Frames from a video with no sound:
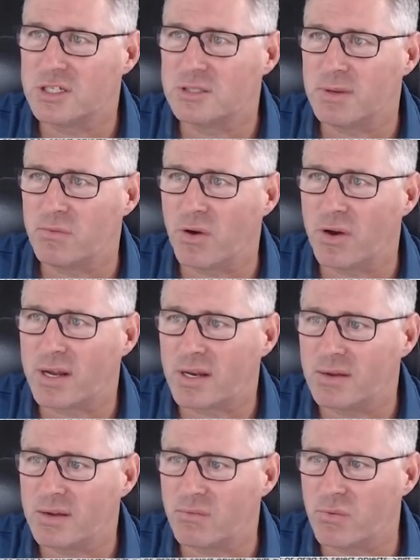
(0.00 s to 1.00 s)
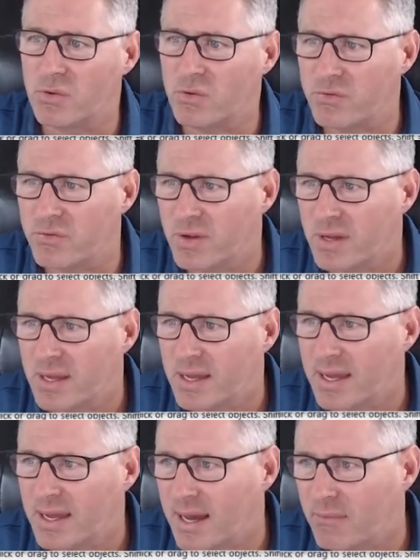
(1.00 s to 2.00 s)
it'd be right-click, roof,
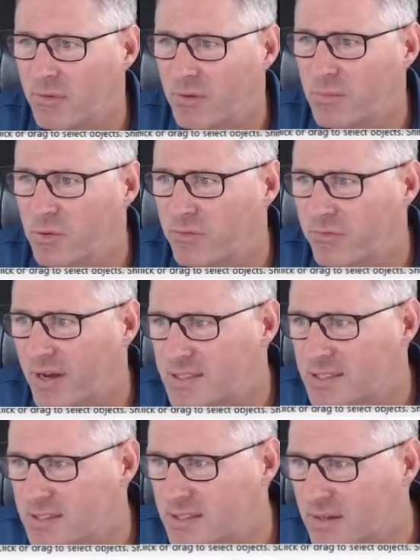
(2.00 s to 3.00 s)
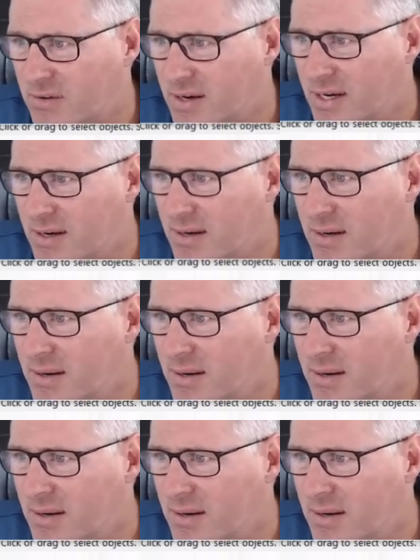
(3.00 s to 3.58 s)
remove face, isn't it, Grant?